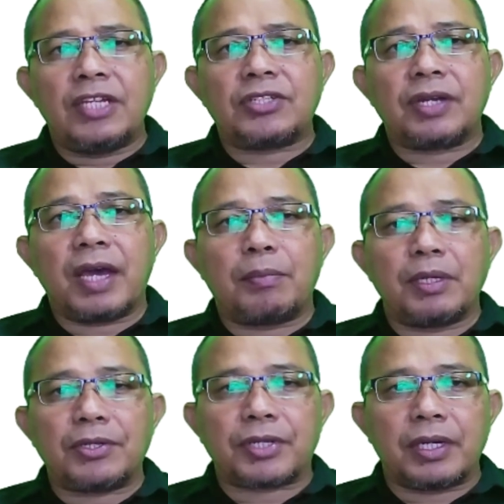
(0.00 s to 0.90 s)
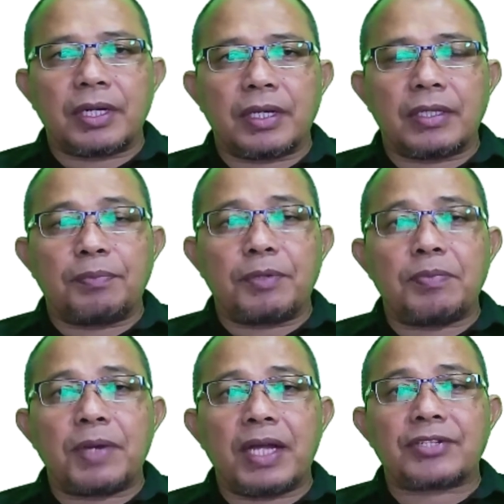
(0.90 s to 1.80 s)
This enables the
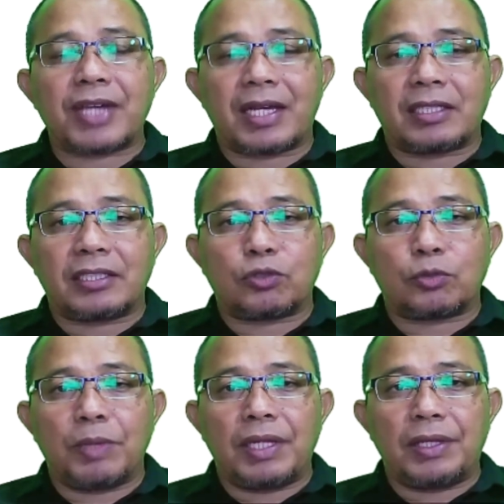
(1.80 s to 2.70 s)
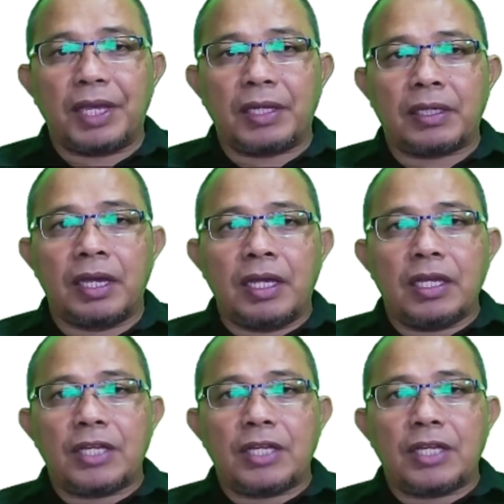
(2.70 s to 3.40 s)
PBL cycle to maintain